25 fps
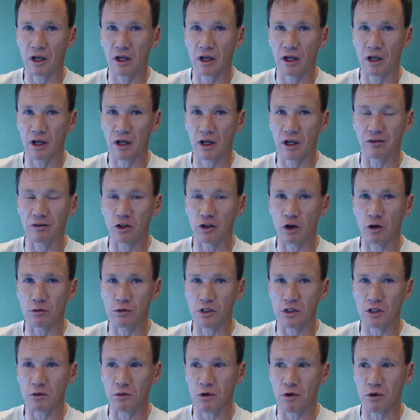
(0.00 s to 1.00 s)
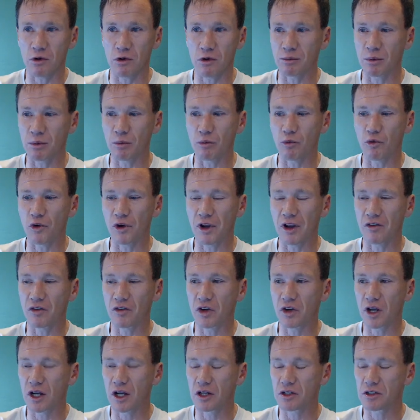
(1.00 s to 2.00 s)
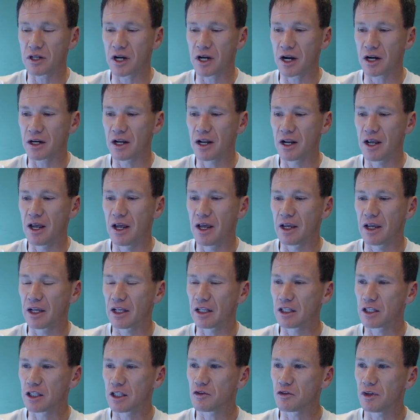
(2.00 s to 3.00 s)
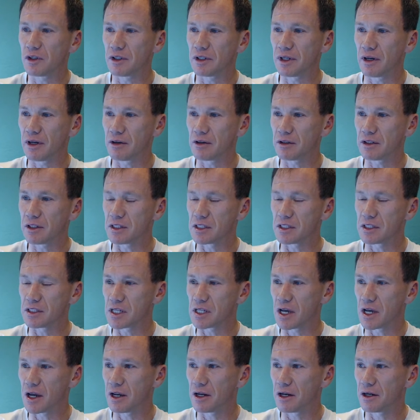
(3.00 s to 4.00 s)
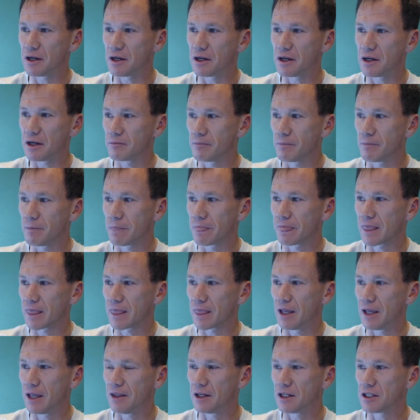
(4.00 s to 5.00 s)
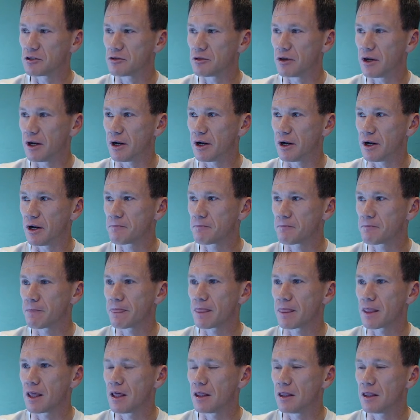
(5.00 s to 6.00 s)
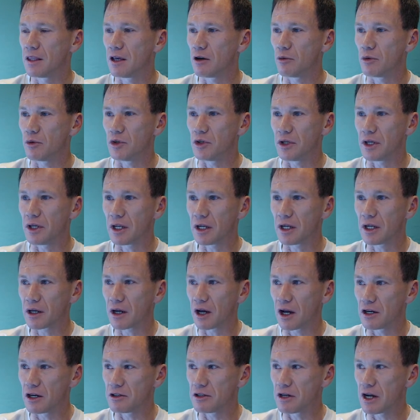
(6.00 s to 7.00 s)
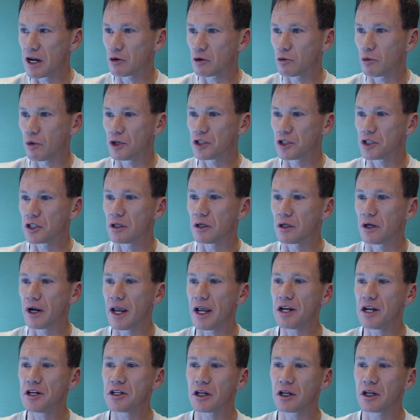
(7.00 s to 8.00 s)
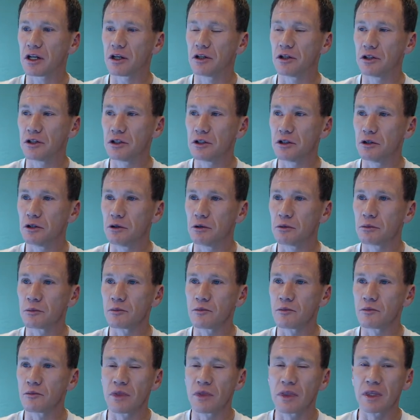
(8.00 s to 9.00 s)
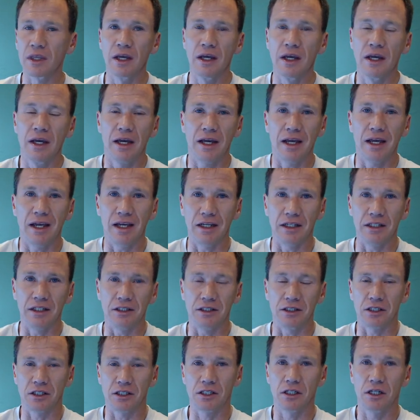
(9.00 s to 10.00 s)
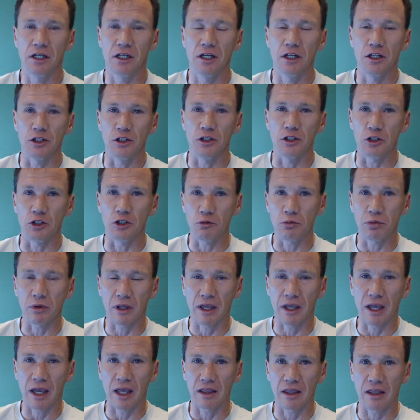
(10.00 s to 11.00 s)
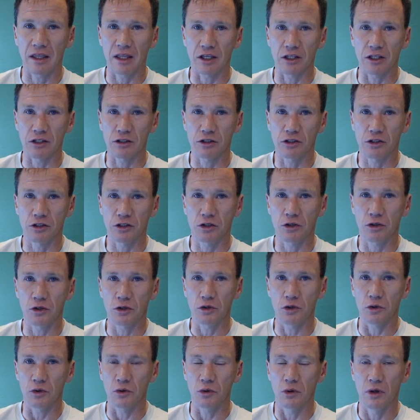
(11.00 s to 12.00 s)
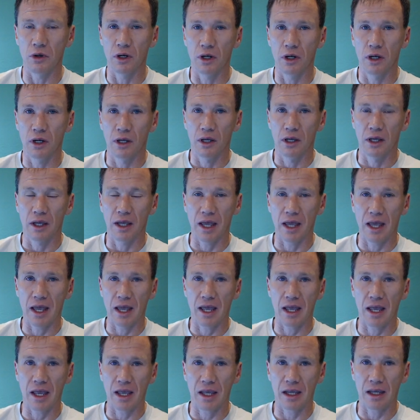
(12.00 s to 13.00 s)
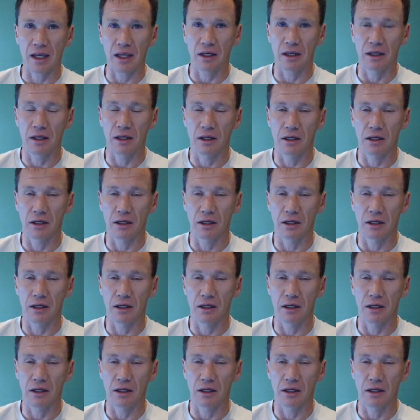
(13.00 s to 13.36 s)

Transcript: or after the home's on the market, but before you have your contract. Get this filled out and signed, and then it's ready. Then when you get a contract, what your agent can do is duplicate this to a